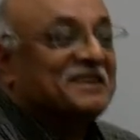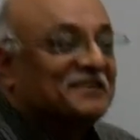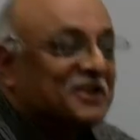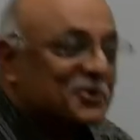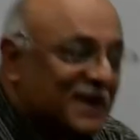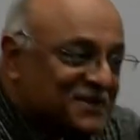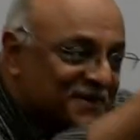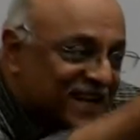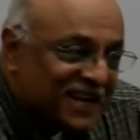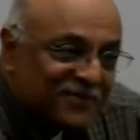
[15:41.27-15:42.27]
the US was
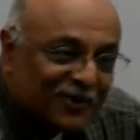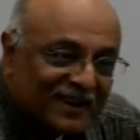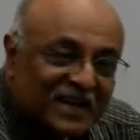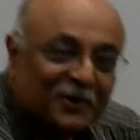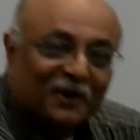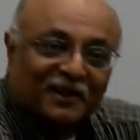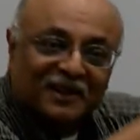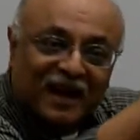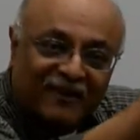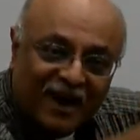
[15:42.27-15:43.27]
getting more unequal
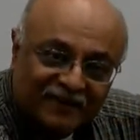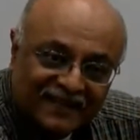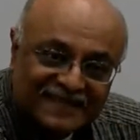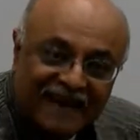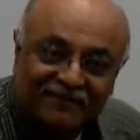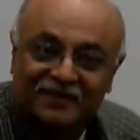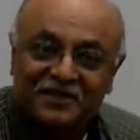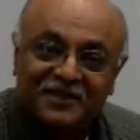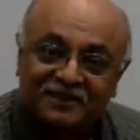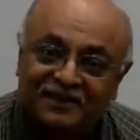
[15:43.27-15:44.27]
around its average,